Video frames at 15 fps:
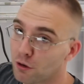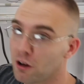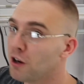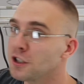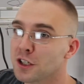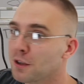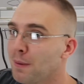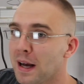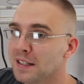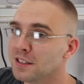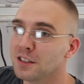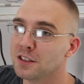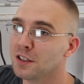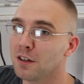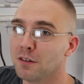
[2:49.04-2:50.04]
larger
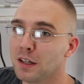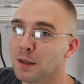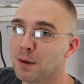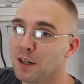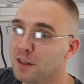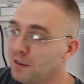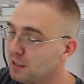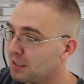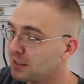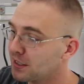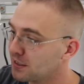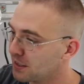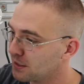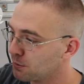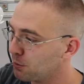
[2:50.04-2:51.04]
capacitors, you don't really want to do this
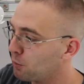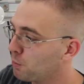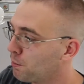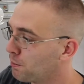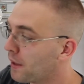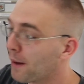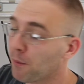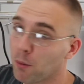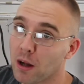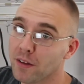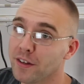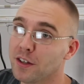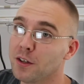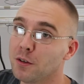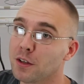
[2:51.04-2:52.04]
because this will get
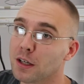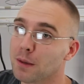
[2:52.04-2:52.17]
welded to the